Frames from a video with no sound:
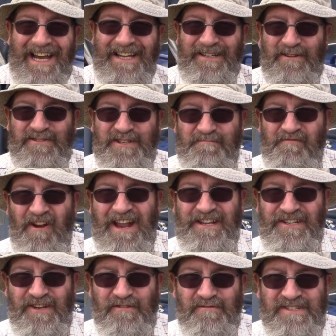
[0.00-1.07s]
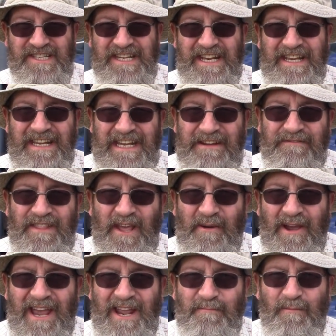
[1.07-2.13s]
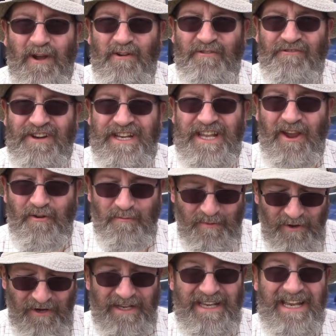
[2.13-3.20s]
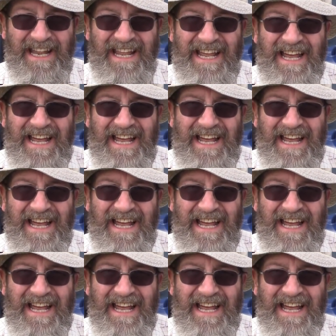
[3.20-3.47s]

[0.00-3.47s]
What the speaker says: I used a brand new tin, even though I had one already open.